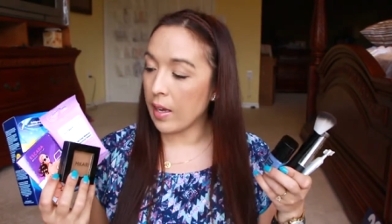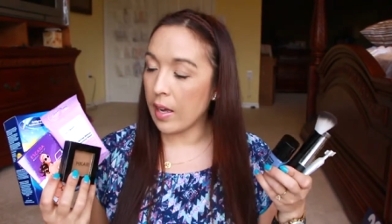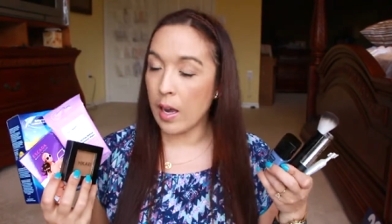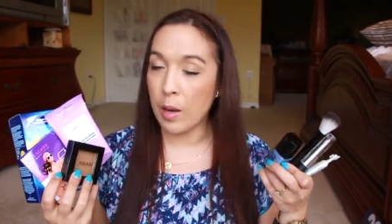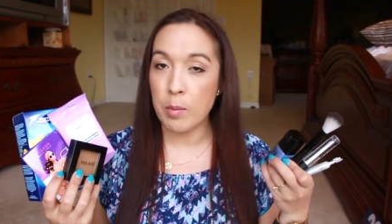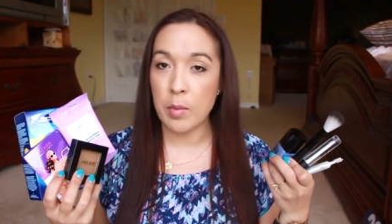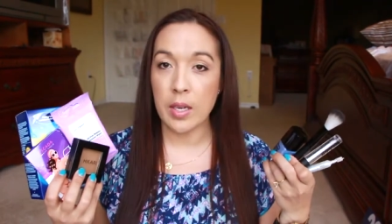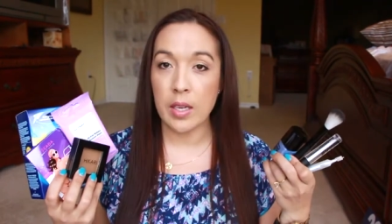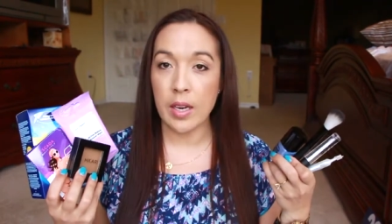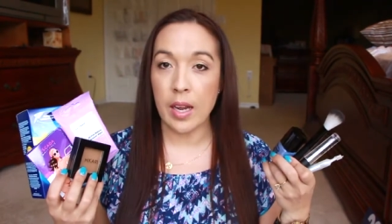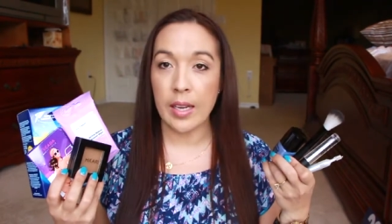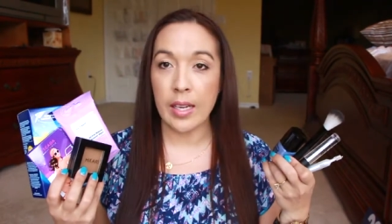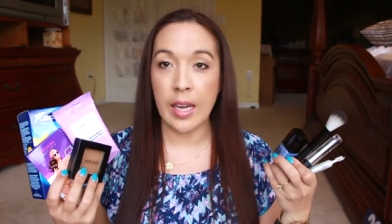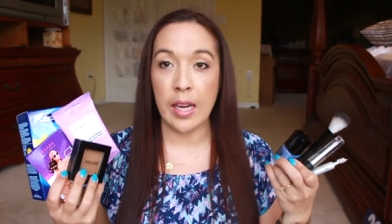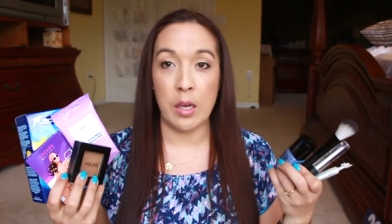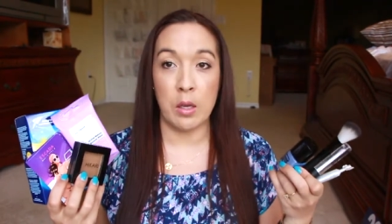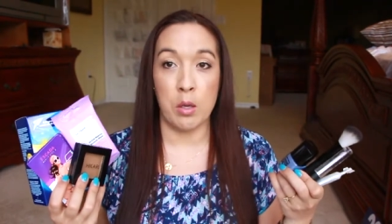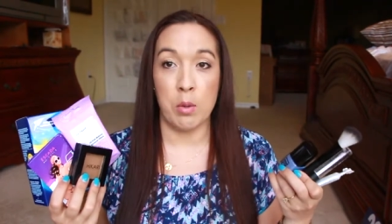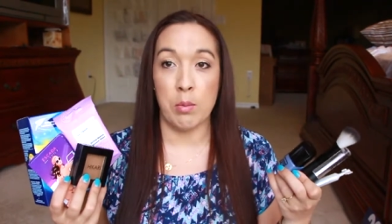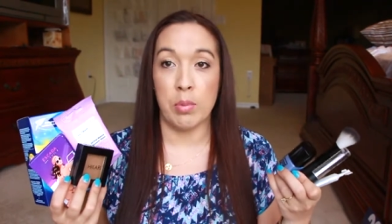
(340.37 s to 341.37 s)
I mean, I
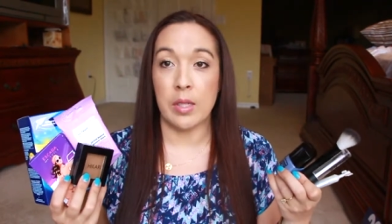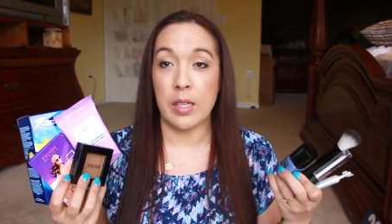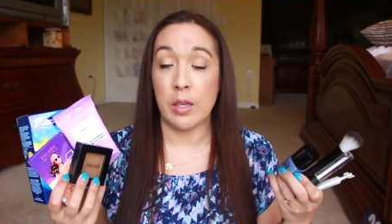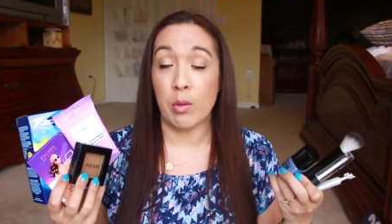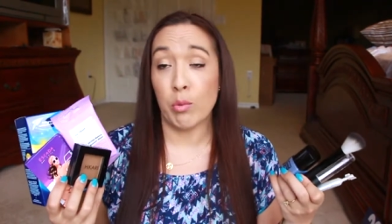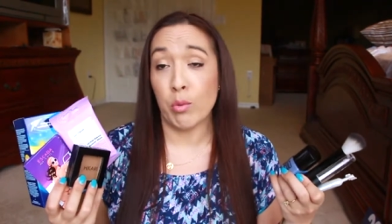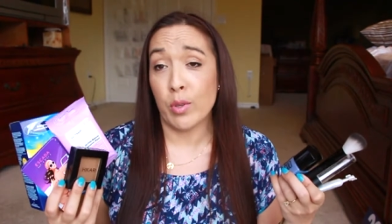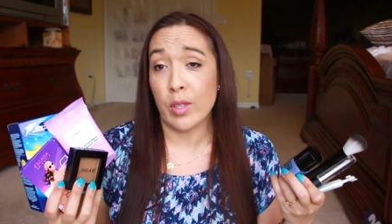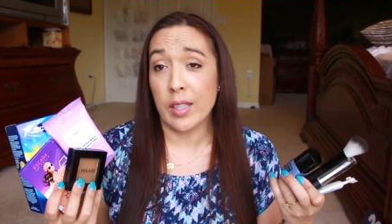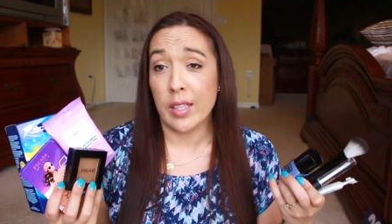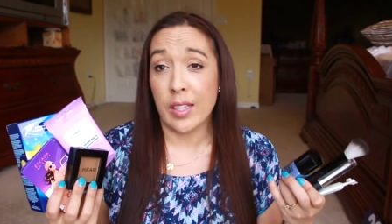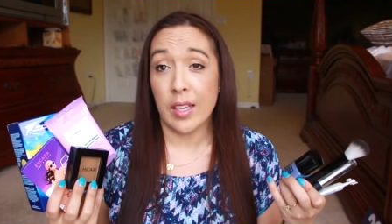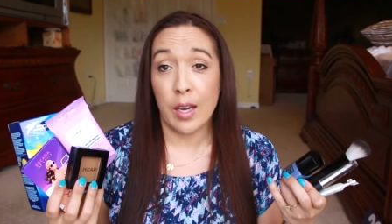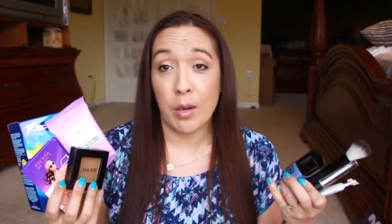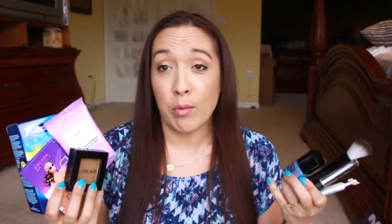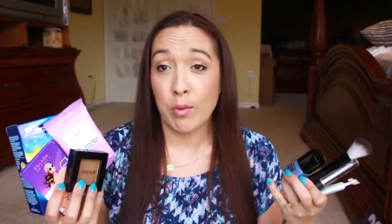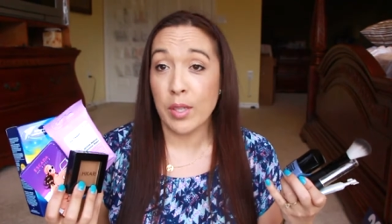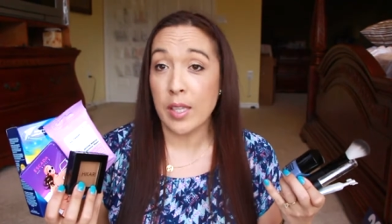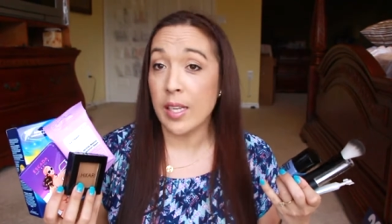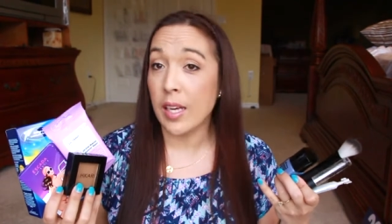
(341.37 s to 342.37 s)
can't complain really. I
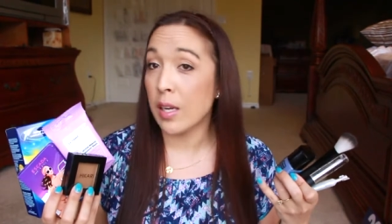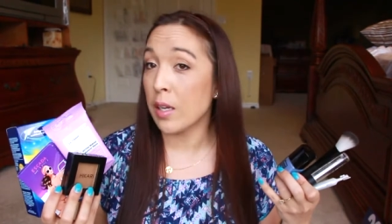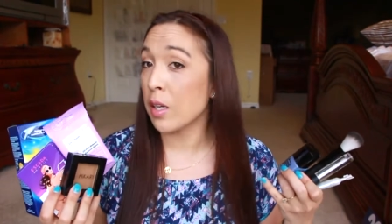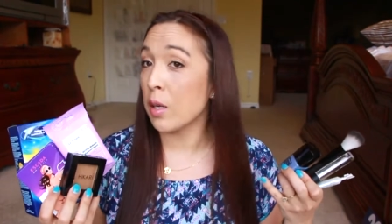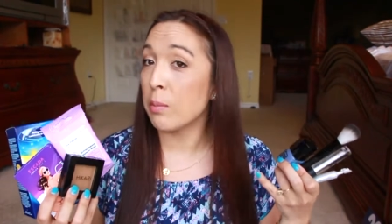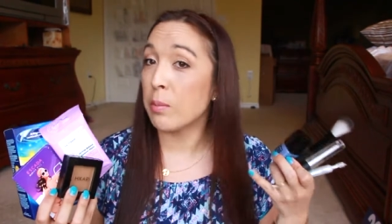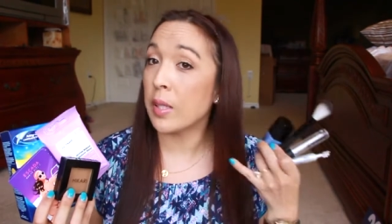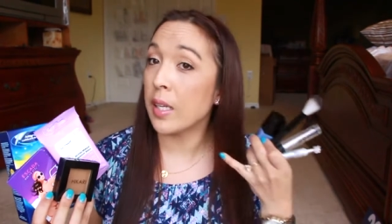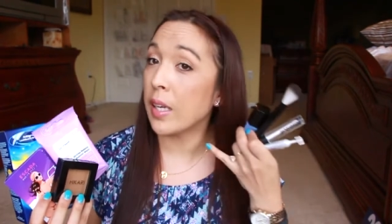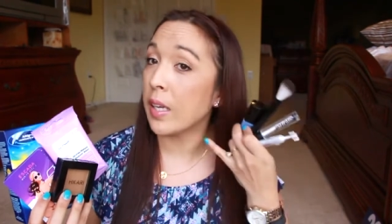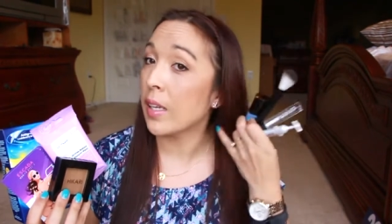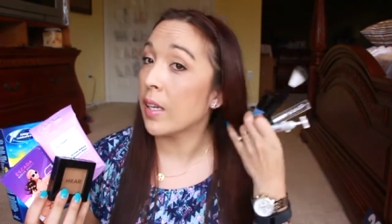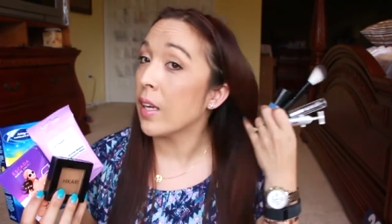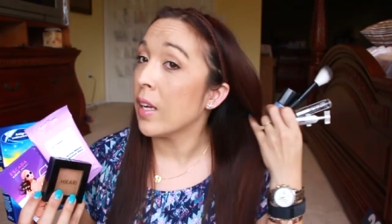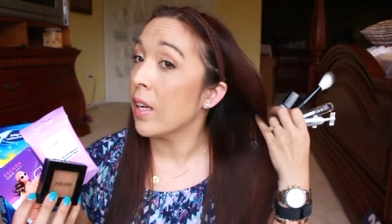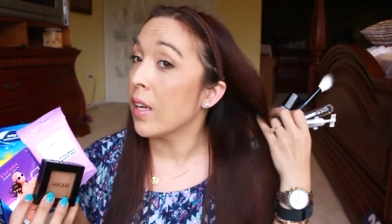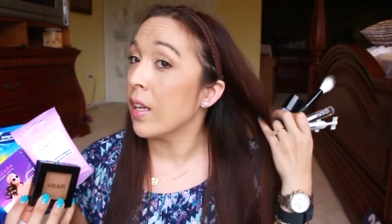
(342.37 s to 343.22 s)
really can't complain.